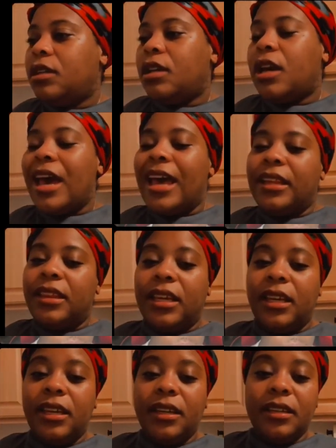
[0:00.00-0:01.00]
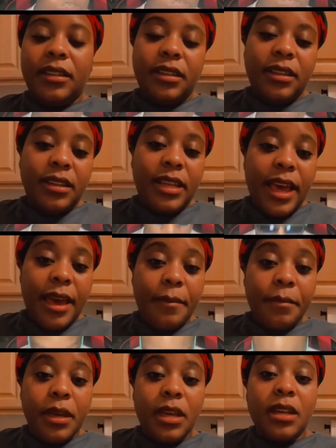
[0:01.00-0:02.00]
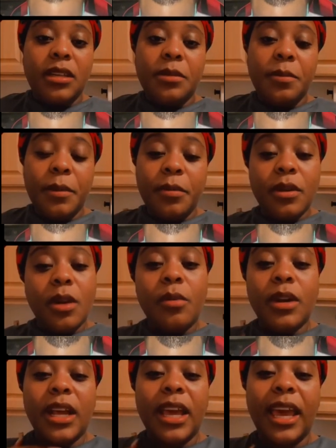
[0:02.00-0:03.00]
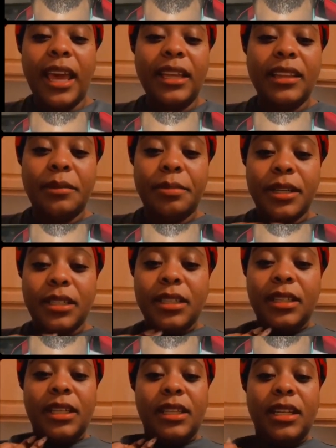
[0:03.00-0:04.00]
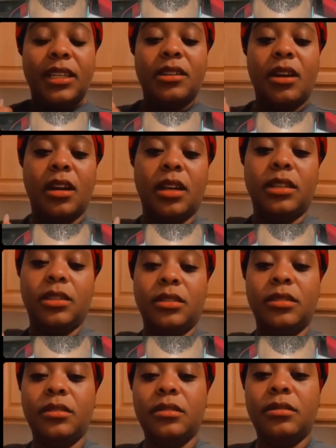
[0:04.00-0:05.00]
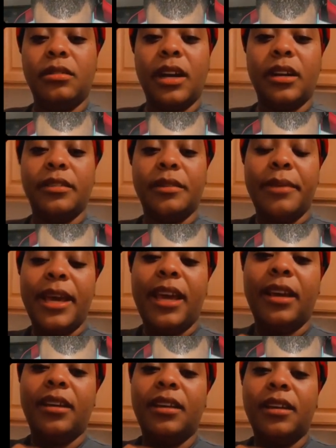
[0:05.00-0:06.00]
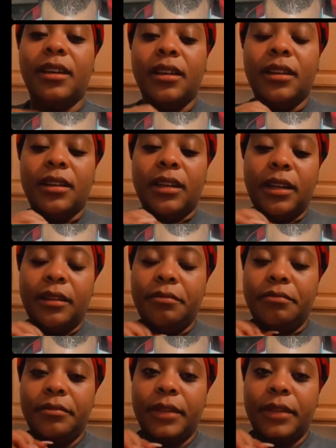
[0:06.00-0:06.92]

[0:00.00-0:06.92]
I think that because people don't want to hate the person that they're talking to right off the bat. They